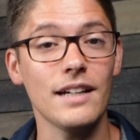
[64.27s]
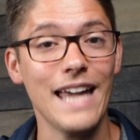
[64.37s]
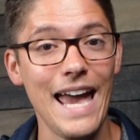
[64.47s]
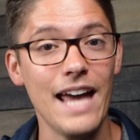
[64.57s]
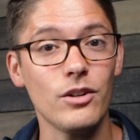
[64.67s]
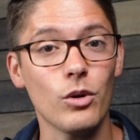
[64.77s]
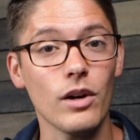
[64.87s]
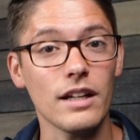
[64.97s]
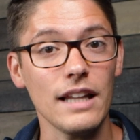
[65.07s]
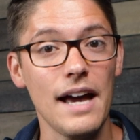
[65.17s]
a can or
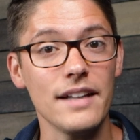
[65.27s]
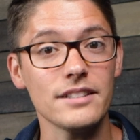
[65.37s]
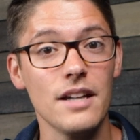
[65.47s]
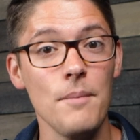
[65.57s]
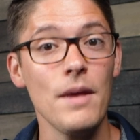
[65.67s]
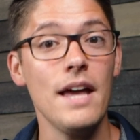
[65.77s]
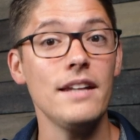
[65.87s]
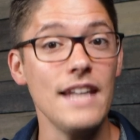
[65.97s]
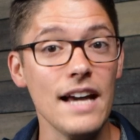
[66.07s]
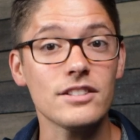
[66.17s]
a glass.
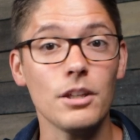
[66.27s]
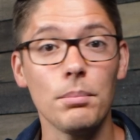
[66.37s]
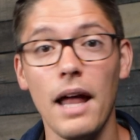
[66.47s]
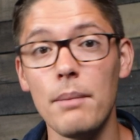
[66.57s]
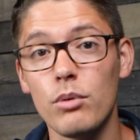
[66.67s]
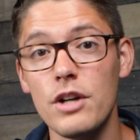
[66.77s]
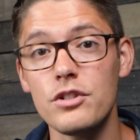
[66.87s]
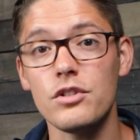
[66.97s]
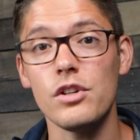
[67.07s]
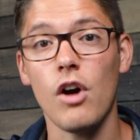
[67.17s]
Next, apply
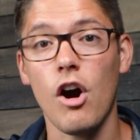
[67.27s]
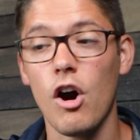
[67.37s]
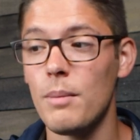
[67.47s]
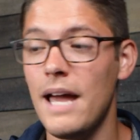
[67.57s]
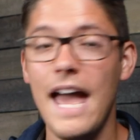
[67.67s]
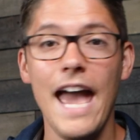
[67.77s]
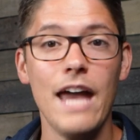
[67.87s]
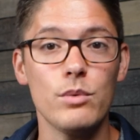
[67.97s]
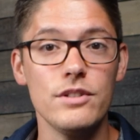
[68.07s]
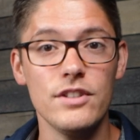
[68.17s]
pressure to your arm
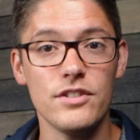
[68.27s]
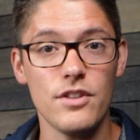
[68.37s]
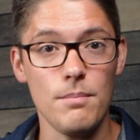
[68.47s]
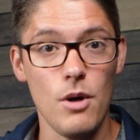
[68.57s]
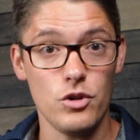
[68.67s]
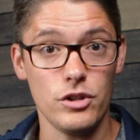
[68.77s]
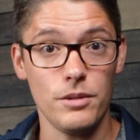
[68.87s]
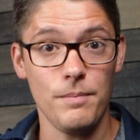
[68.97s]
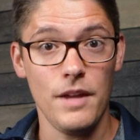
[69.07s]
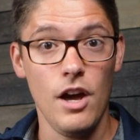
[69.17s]
and resist the
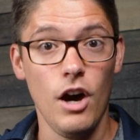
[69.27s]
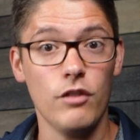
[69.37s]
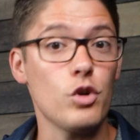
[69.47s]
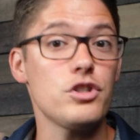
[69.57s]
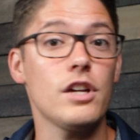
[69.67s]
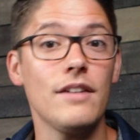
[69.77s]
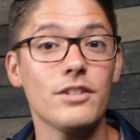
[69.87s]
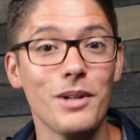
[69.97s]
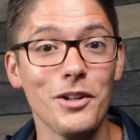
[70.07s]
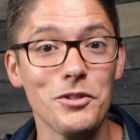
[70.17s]
motion. Of course, you could have
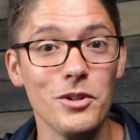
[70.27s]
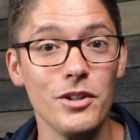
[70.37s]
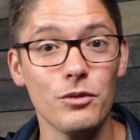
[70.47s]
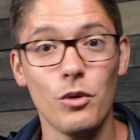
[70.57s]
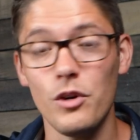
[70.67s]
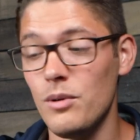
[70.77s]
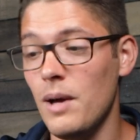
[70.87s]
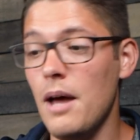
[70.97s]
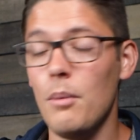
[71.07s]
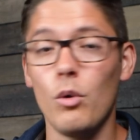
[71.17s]
someone else do this for you,
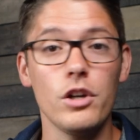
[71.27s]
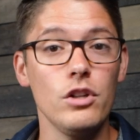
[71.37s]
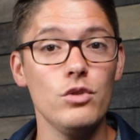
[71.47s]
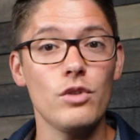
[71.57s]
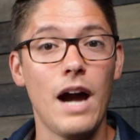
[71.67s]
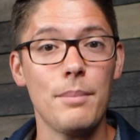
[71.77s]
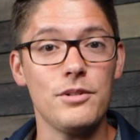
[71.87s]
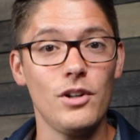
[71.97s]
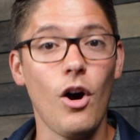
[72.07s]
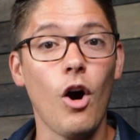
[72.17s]
or you can use your
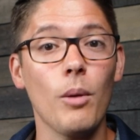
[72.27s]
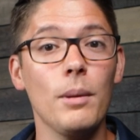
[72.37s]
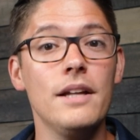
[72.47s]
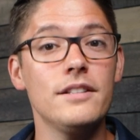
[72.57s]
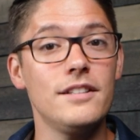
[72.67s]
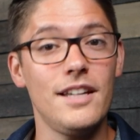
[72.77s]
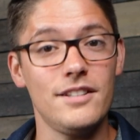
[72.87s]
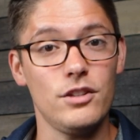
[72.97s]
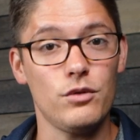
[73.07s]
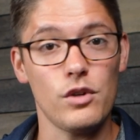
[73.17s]
opposite arm to
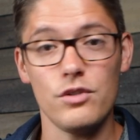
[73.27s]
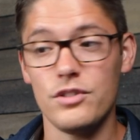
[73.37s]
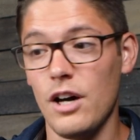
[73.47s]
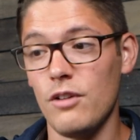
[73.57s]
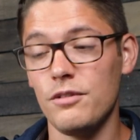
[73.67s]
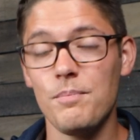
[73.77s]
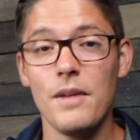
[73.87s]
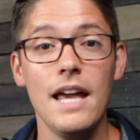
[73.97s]
test this for yourself.